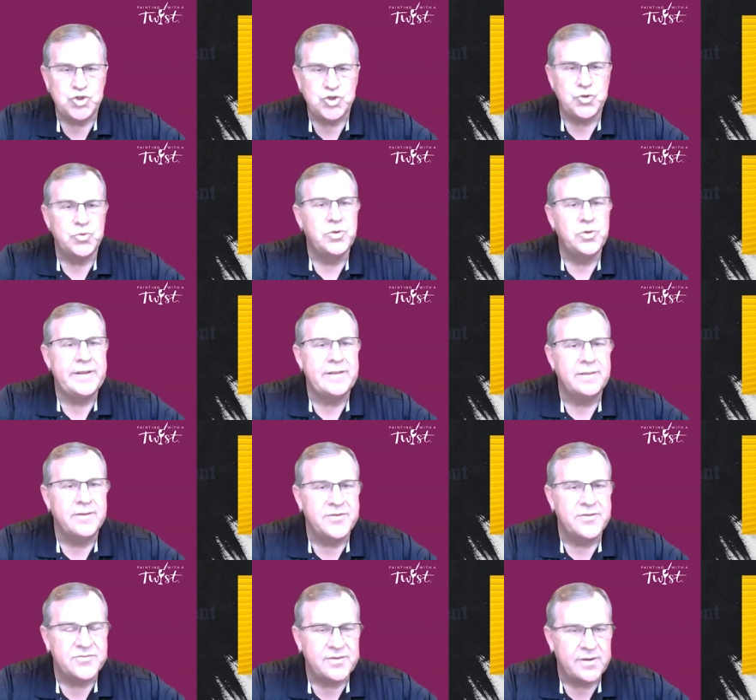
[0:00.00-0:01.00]
truly
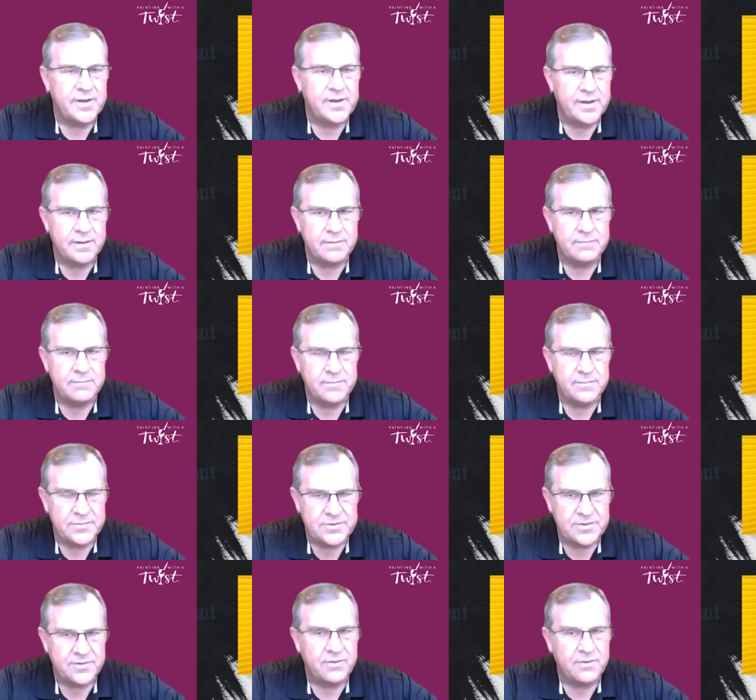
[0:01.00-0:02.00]
listening
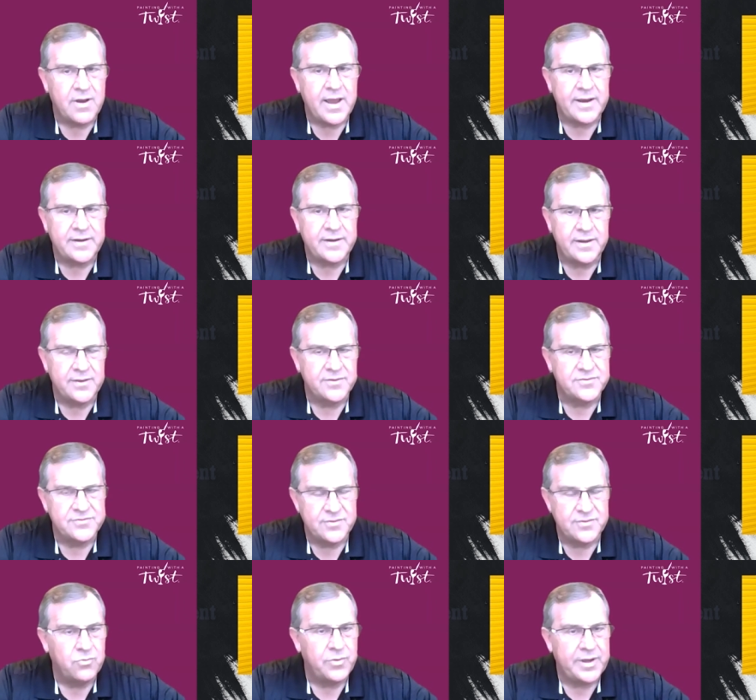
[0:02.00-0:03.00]
to their ideas
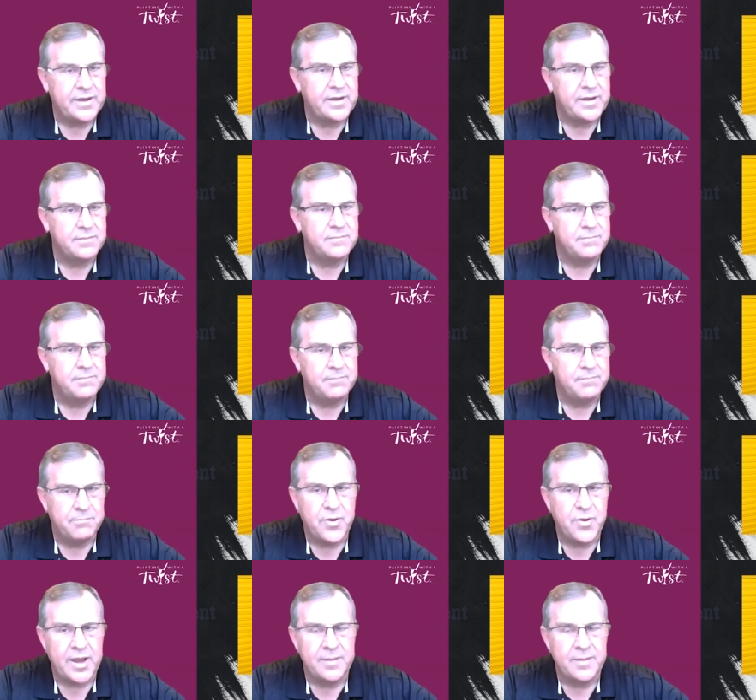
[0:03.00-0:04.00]
so we can
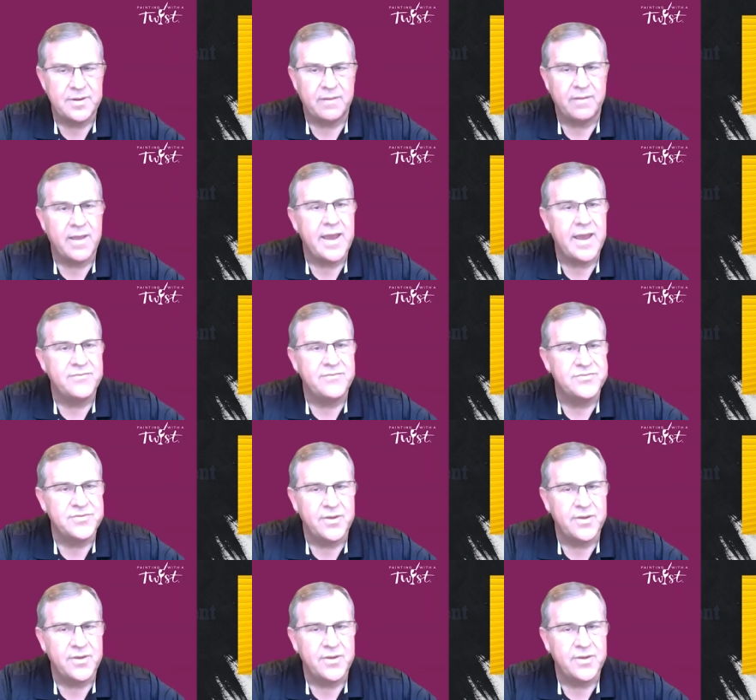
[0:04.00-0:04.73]
bring them to life.